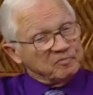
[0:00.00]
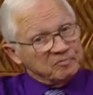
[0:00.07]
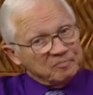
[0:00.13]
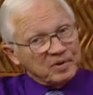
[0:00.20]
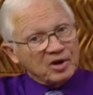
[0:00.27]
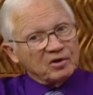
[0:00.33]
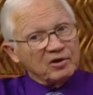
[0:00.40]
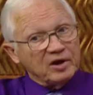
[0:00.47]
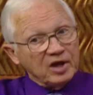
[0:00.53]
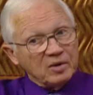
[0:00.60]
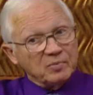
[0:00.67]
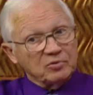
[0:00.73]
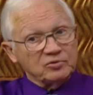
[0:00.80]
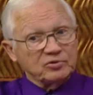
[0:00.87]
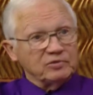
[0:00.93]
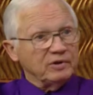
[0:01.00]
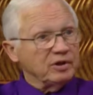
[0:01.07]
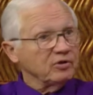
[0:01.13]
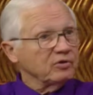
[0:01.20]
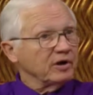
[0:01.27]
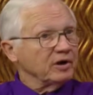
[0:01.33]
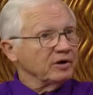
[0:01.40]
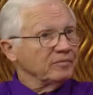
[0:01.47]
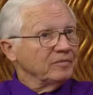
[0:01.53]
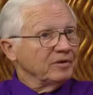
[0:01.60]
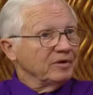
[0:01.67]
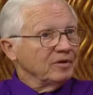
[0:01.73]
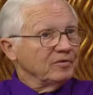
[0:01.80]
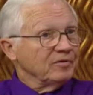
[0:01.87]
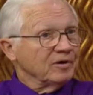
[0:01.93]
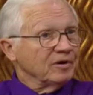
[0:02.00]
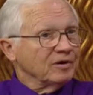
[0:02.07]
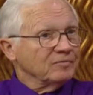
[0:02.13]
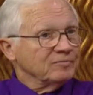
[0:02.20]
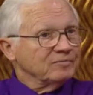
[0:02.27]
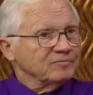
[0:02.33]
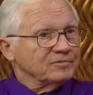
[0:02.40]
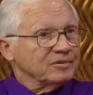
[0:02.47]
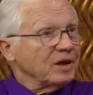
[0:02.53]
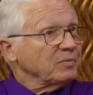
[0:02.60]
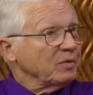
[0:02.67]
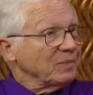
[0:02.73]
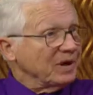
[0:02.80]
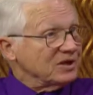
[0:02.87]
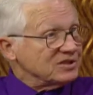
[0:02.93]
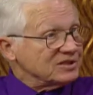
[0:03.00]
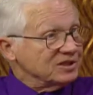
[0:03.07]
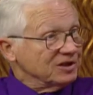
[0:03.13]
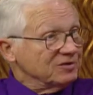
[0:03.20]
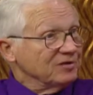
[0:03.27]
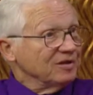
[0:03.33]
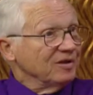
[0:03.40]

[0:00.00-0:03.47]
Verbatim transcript: better able to hear our table mates then.